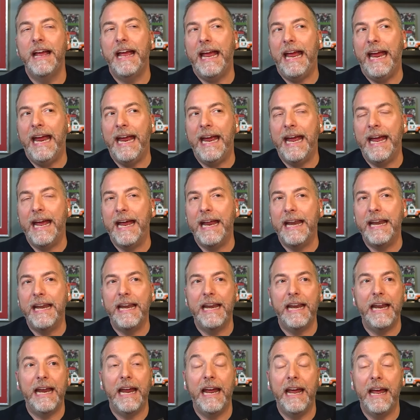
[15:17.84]

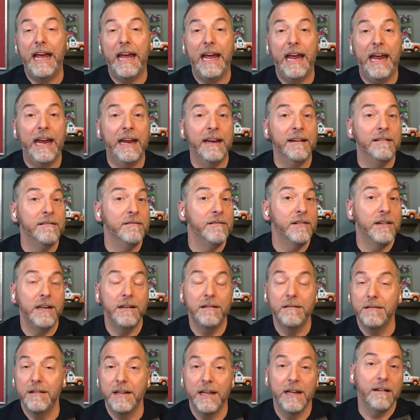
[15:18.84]
and
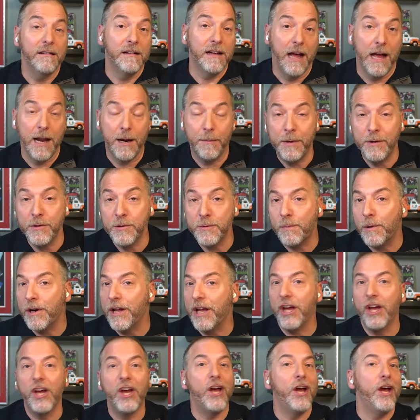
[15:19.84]
economy was pretty
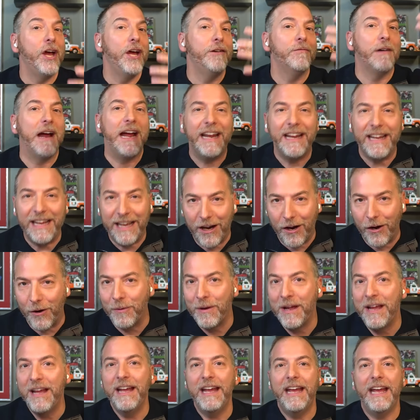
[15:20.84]
good, right?
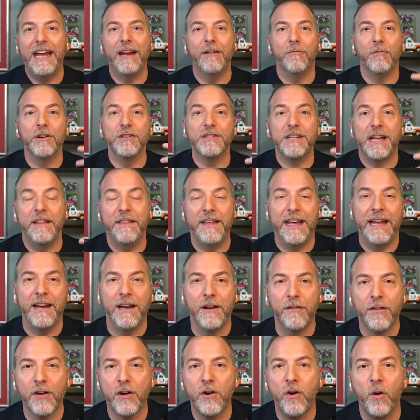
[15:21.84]
It was in the end
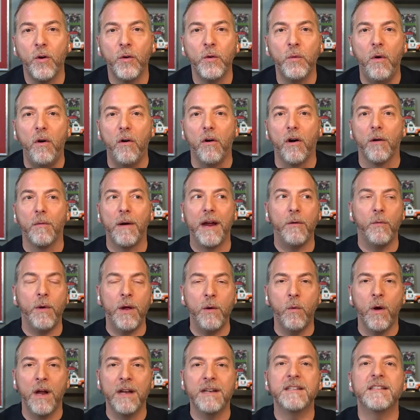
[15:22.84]
of the Cold War, right? We
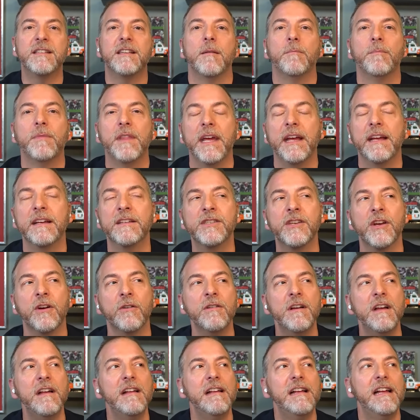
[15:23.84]
won something.
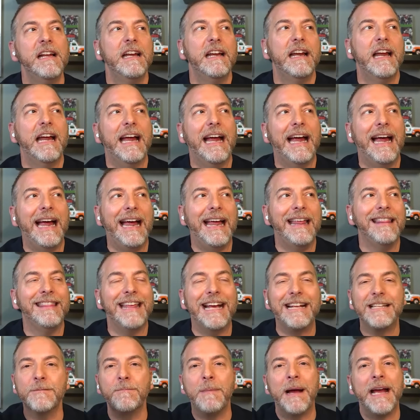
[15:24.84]
So
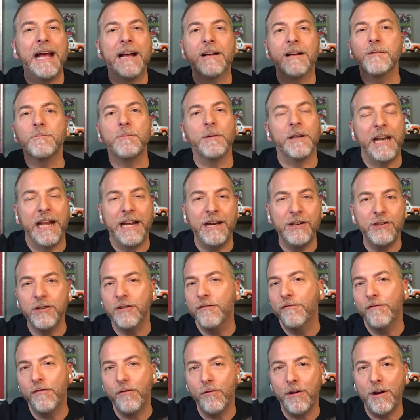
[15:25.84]
that's my
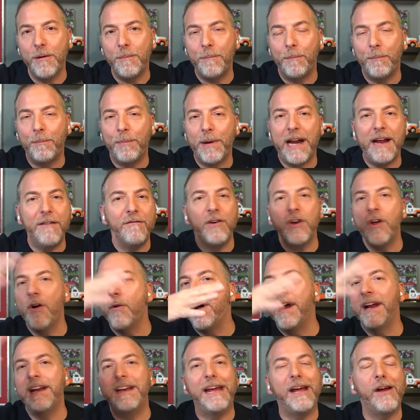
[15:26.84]
explanation for it. But I have no
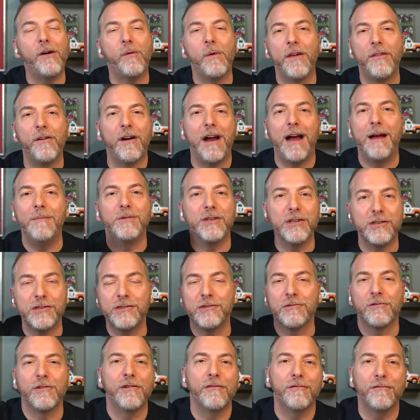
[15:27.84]
idea whether I'm just
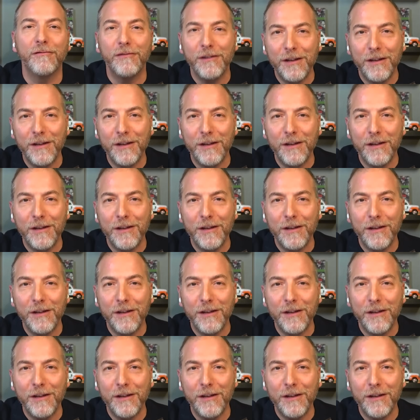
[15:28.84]
sort of